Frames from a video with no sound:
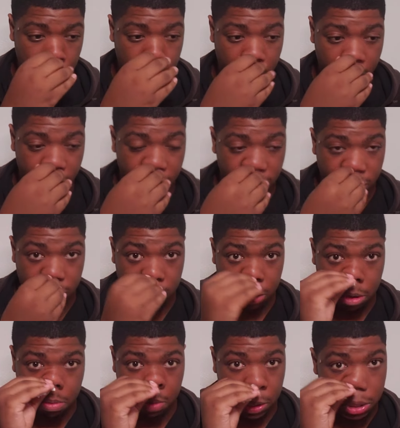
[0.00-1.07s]
If you
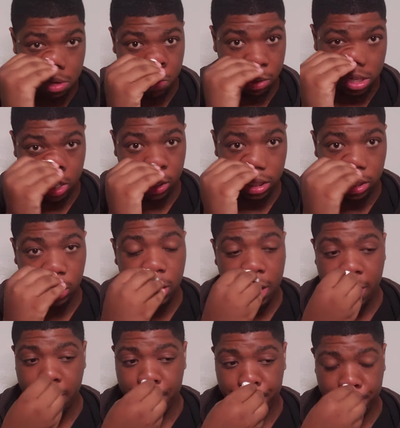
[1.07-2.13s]
see me doing this a
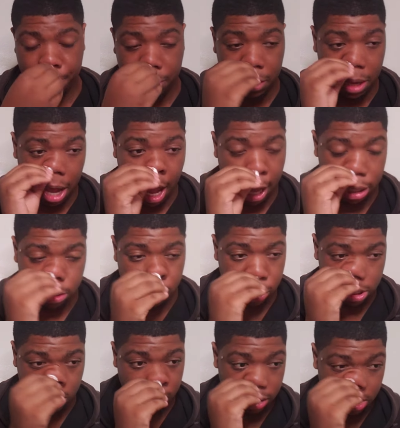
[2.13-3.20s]
lot,
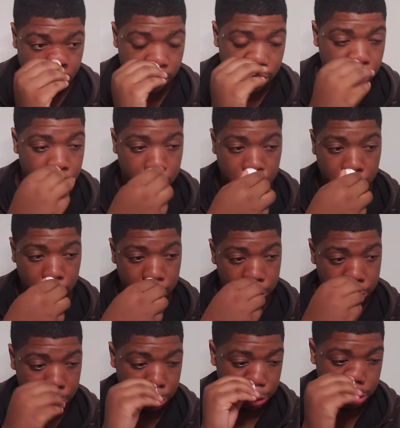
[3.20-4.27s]
allergies,
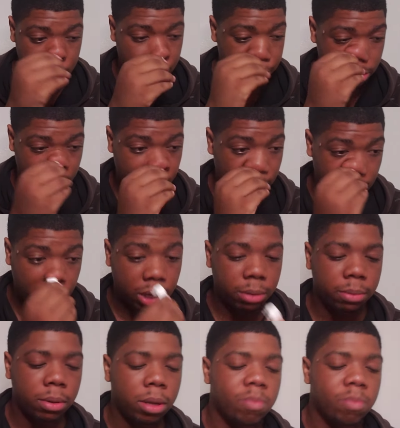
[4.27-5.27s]
summertime.